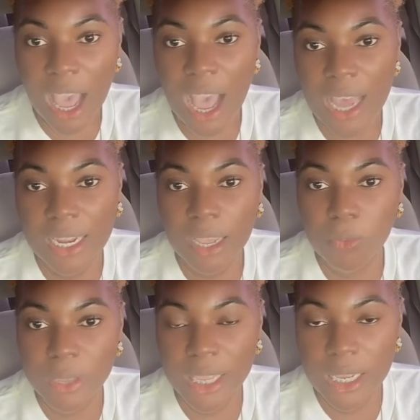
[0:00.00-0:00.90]
and I
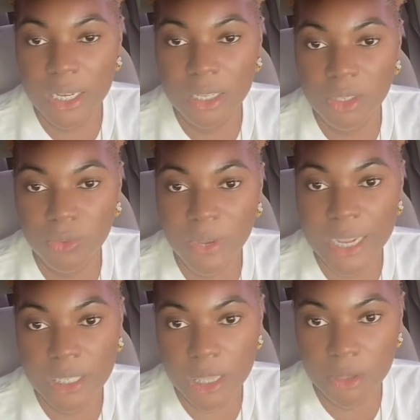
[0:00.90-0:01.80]
weighed
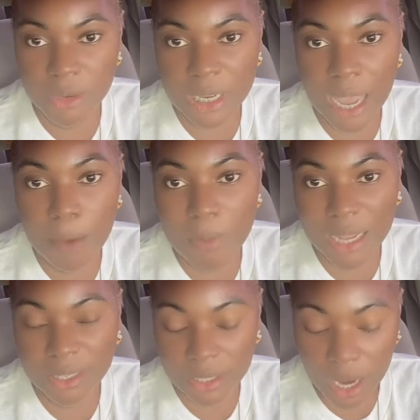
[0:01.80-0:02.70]
283 at my
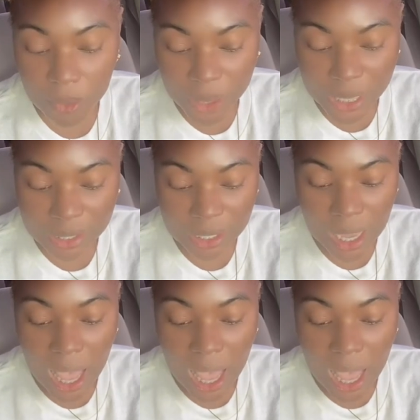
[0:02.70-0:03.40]
start weight,